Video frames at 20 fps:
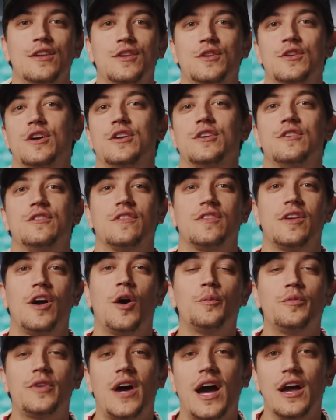you just
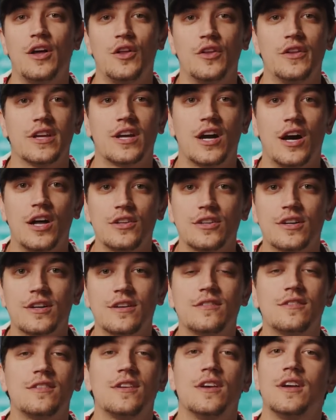help dial in the
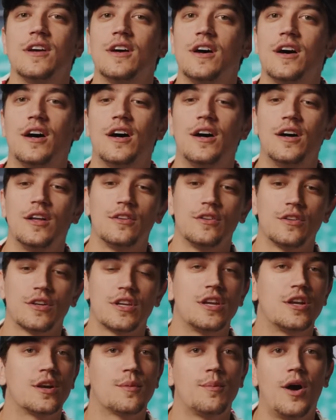colors.
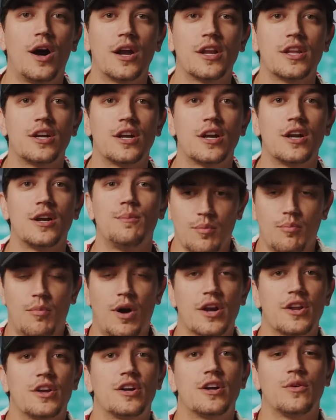Look at your monitor
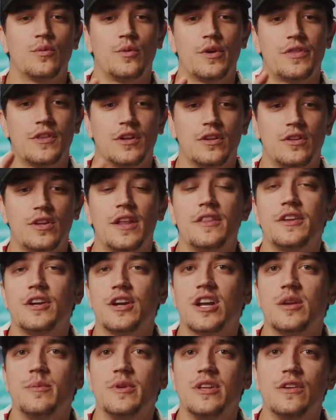it with the LUT that
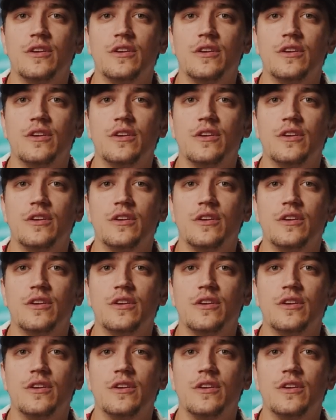you're going to be